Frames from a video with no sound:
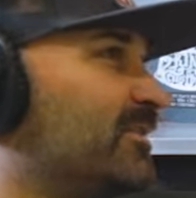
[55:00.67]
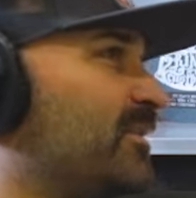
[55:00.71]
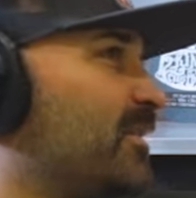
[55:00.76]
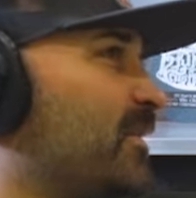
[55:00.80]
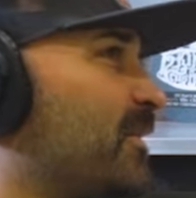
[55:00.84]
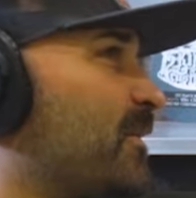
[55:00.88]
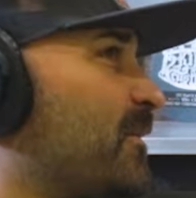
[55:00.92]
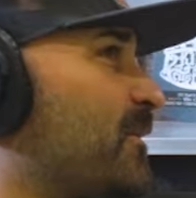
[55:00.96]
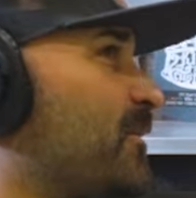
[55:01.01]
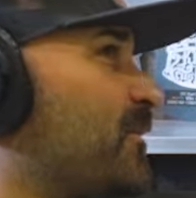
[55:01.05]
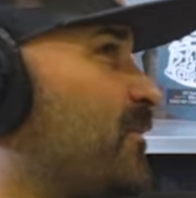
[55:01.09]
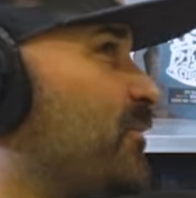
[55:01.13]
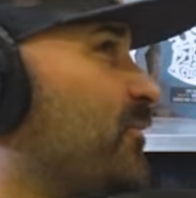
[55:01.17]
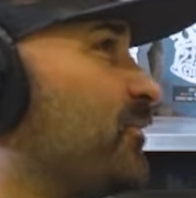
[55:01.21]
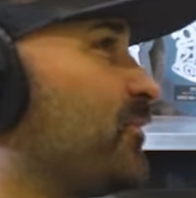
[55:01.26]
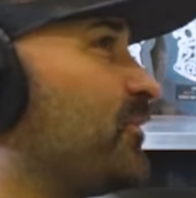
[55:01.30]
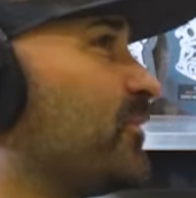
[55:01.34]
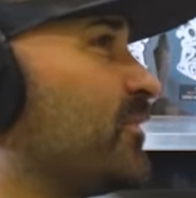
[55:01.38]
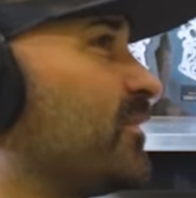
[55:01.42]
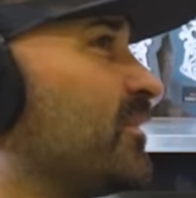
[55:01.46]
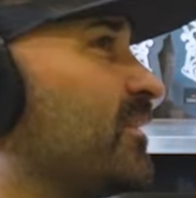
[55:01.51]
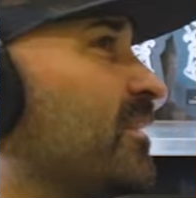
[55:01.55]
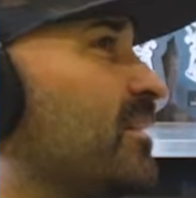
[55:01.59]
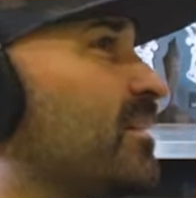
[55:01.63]

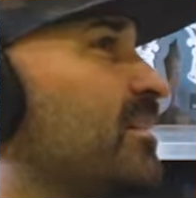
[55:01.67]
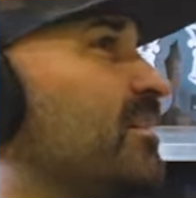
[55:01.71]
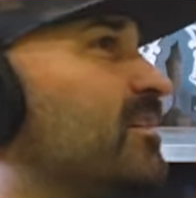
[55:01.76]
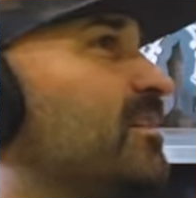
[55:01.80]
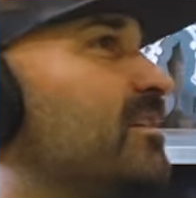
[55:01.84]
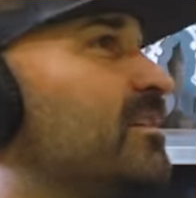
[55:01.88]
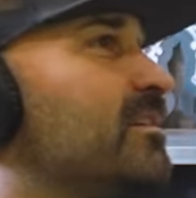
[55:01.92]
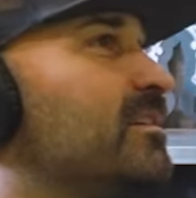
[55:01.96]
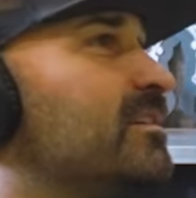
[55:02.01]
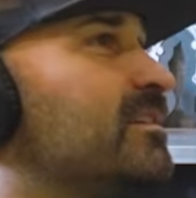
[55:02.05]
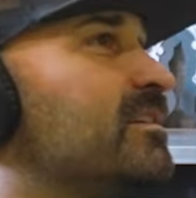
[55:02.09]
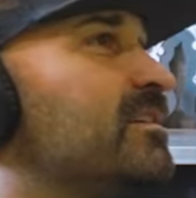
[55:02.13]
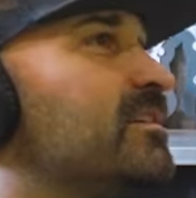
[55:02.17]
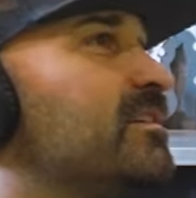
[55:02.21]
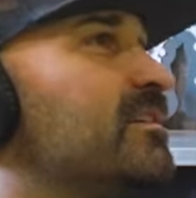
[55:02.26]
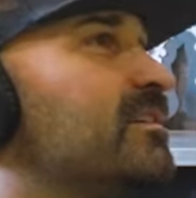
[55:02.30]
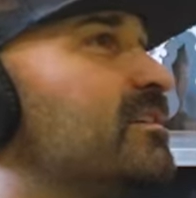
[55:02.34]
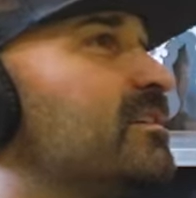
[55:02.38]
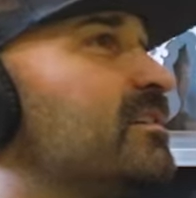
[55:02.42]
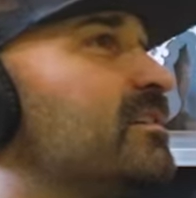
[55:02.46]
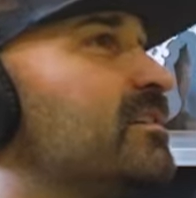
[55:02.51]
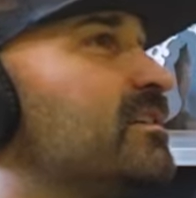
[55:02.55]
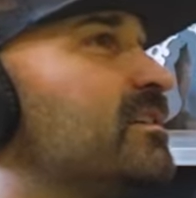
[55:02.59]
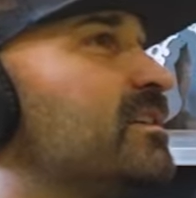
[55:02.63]

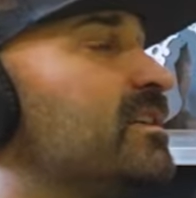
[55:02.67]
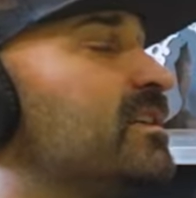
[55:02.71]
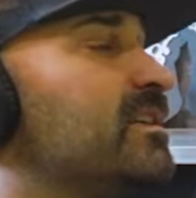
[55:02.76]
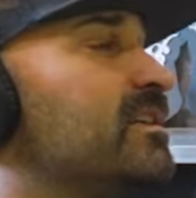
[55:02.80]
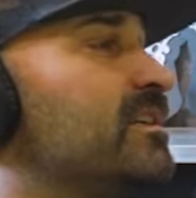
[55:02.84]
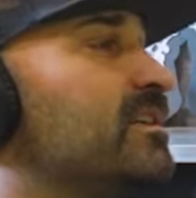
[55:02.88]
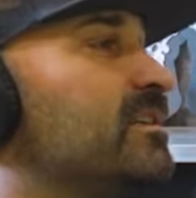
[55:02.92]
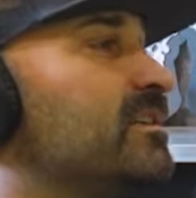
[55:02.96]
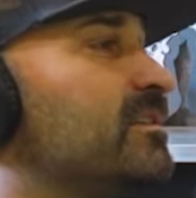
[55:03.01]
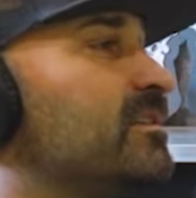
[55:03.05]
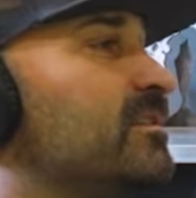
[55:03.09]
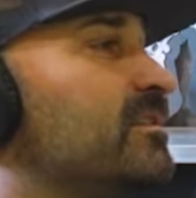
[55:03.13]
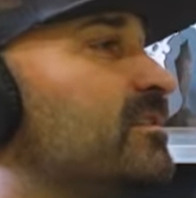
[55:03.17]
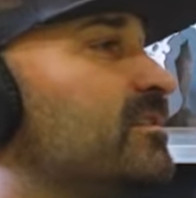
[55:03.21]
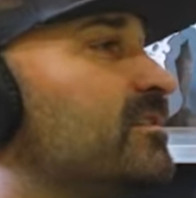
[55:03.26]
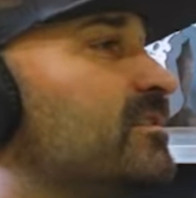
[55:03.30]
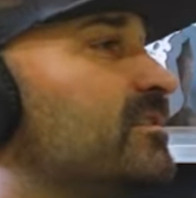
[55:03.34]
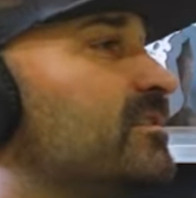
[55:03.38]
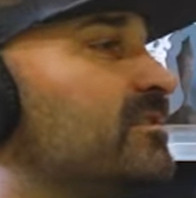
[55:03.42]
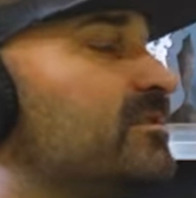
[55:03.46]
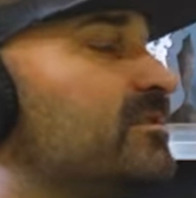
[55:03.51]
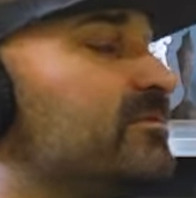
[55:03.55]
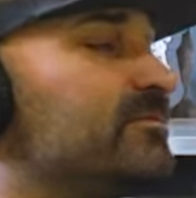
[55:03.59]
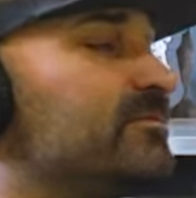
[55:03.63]

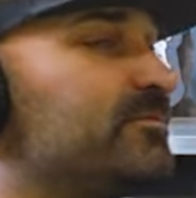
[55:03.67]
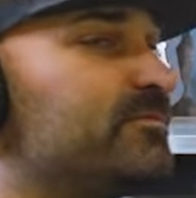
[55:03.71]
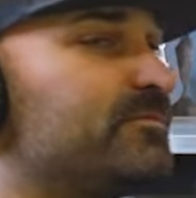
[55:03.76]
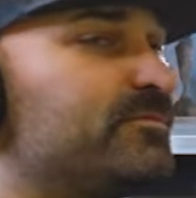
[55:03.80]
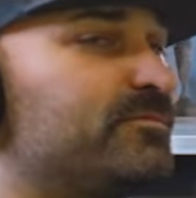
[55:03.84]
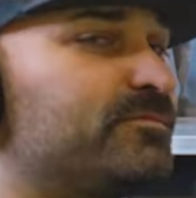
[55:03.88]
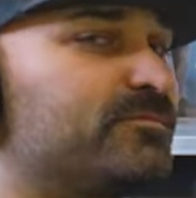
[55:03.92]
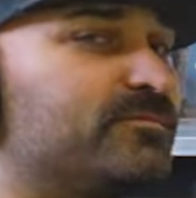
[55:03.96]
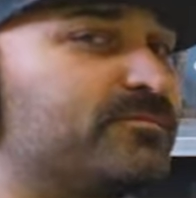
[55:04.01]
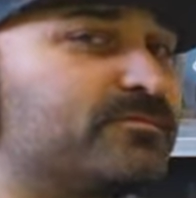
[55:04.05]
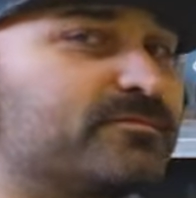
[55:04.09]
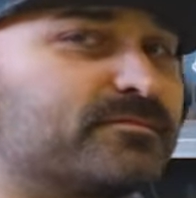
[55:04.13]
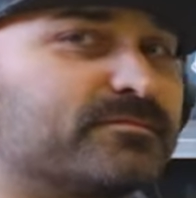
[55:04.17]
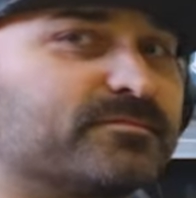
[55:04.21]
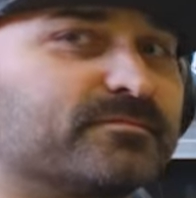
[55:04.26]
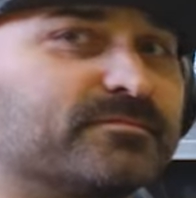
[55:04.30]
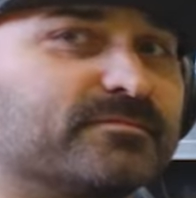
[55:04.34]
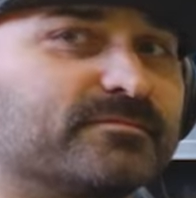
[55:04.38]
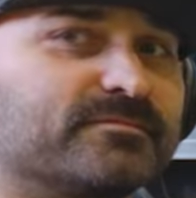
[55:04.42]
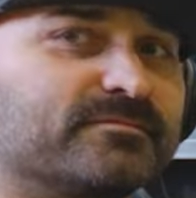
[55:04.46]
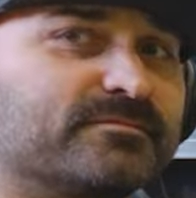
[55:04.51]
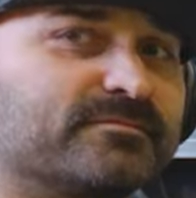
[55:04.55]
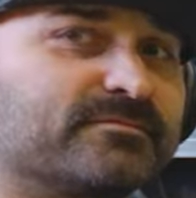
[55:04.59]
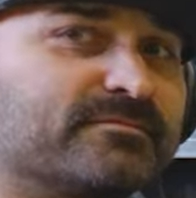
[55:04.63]

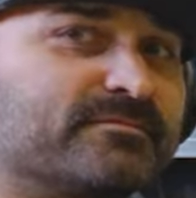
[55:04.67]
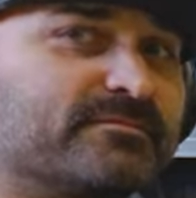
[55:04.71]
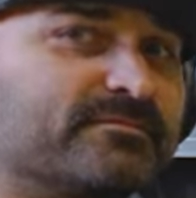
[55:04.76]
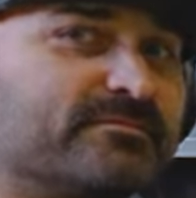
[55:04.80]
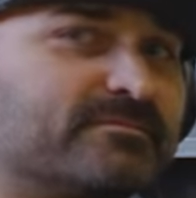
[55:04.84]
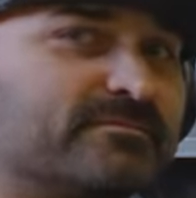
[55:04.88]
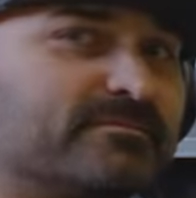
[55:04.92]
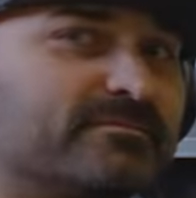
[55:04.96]
[no speech]